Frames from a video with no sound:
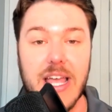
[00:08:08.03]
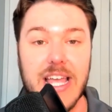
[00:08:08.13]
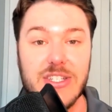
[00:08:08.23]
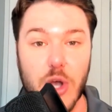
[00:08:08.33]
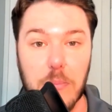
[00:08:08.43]

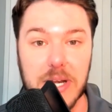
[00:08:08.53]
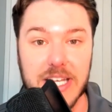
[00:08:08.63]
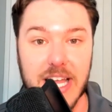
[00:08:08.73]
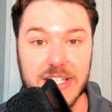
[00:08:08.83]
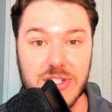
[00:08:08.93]
His
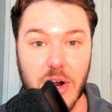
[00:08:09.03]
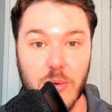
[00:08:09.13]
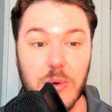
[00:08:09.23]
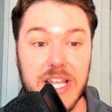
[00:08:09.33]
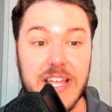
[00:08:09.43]
opening day
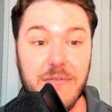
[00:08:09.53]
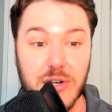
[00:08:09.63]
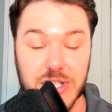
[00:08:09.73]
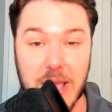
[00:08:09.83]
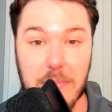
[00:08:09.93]
start, when he
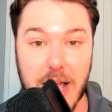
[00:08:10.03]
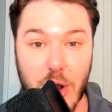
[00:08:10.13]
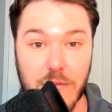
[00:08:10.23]
first came back